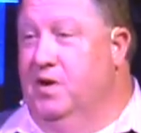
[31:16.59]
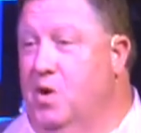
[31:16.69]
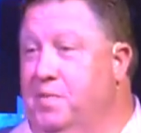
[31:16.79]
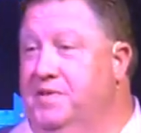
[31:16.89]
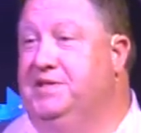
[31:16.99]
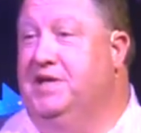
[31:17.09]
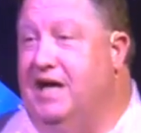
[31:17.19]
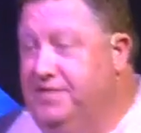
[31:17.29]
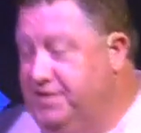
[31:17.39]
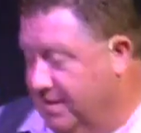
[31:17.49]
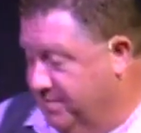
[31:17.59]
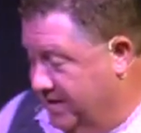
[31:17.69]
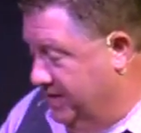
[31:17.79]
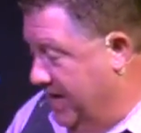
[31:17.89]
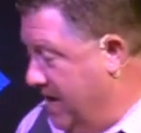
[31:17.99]
open this coffee shop
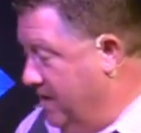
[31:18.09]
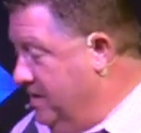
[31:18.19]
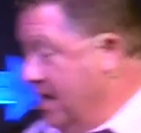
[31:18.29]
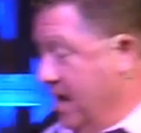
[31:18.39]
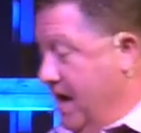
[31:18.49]
downtown,